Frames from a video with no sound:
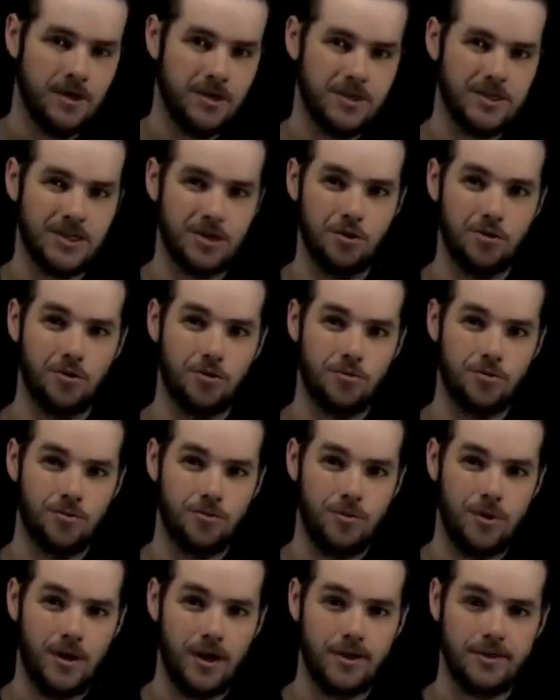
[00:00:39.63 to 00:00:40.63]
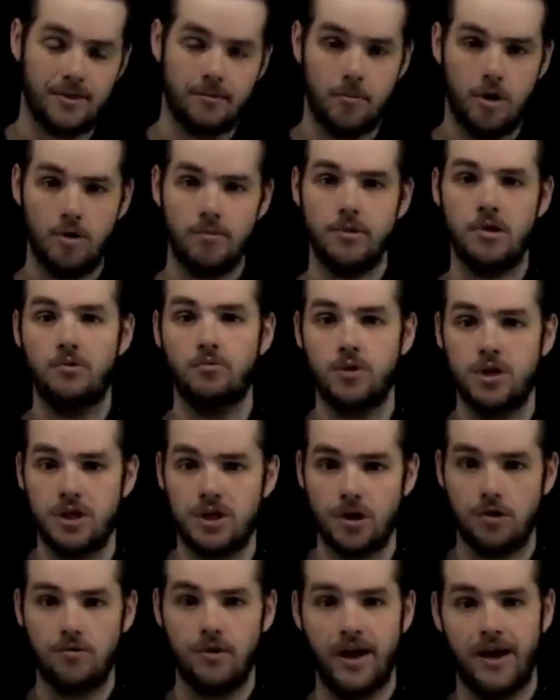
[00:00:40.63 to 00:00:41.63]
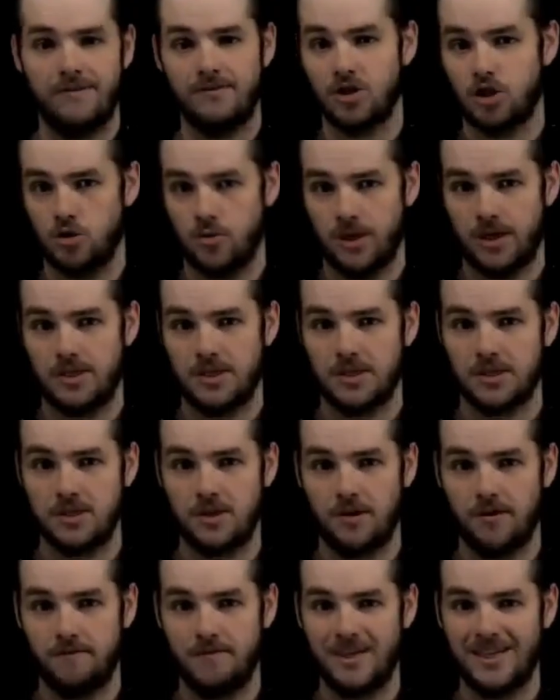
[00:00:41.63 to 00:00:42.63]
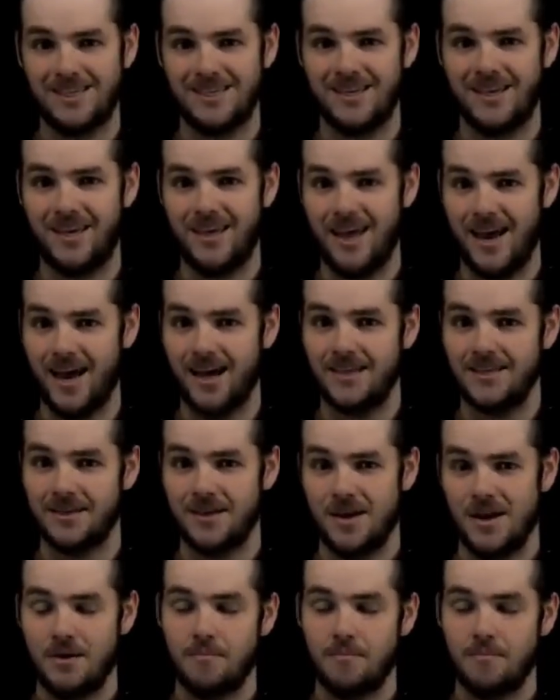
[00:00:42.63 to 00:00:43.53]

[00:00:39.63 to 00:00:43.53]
So at the moment, we don't have a trick to solve this yet.